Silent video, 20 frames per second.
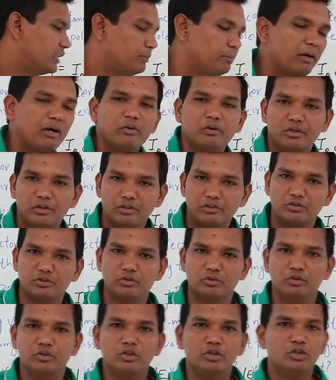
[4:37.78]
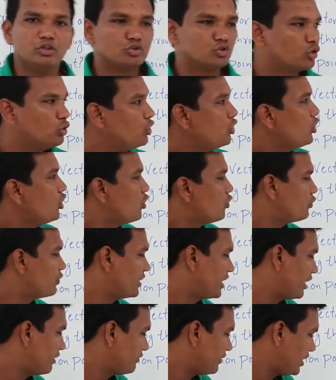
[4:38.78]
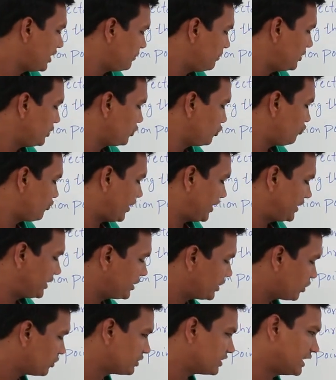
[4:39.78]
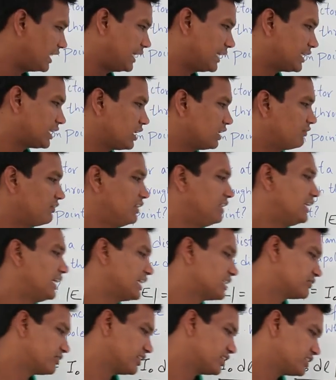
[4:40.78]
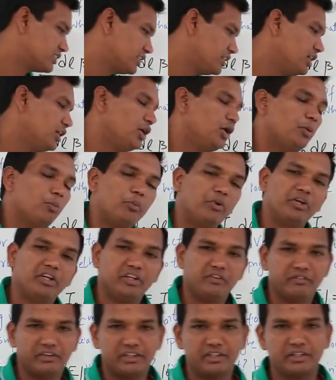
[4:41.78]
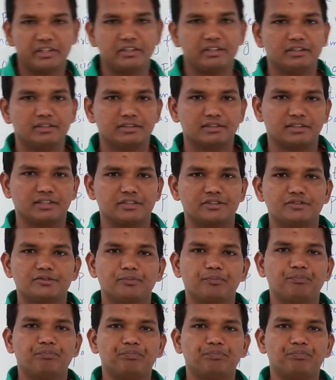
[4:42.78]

the power also. So, we have able to find it out the electric field as well as the Poynting vector in this case.